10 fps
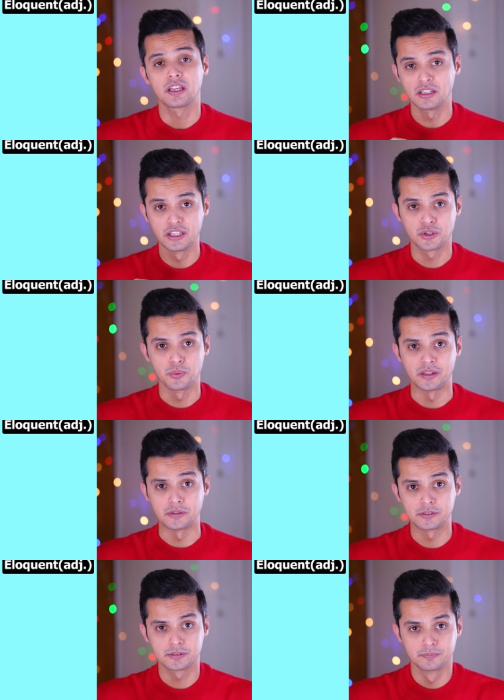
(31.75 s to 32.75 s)

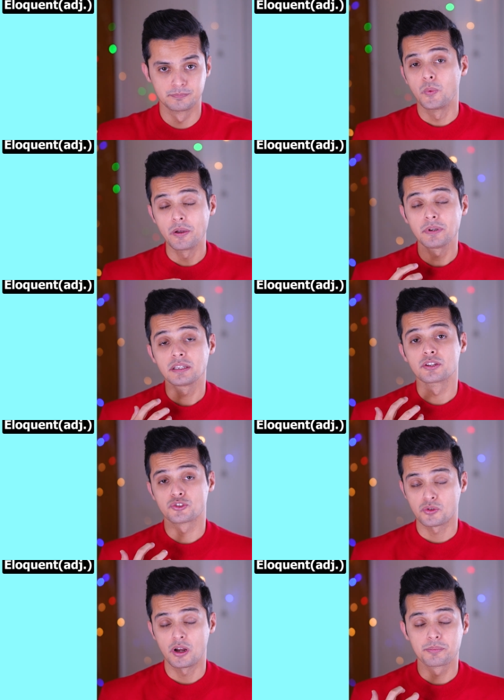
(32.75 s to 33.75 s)
Eloquent. When we
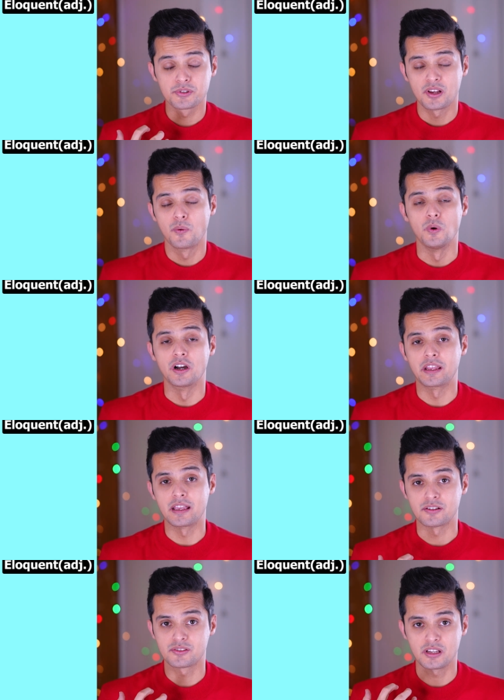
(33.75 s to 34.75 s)
describe someone
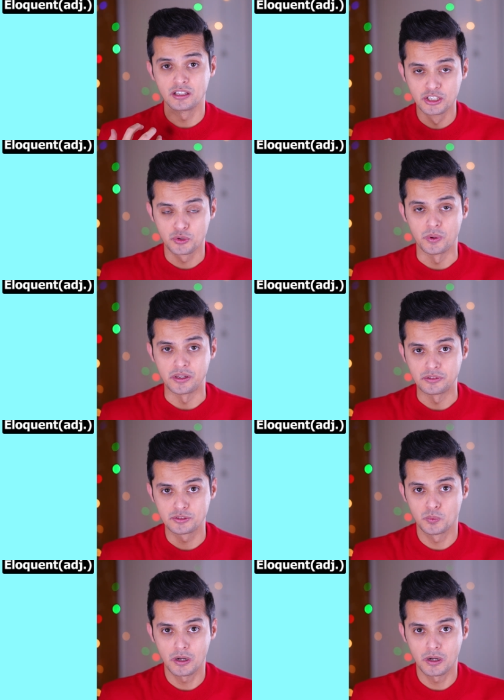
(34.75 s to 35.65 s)
as eloquent,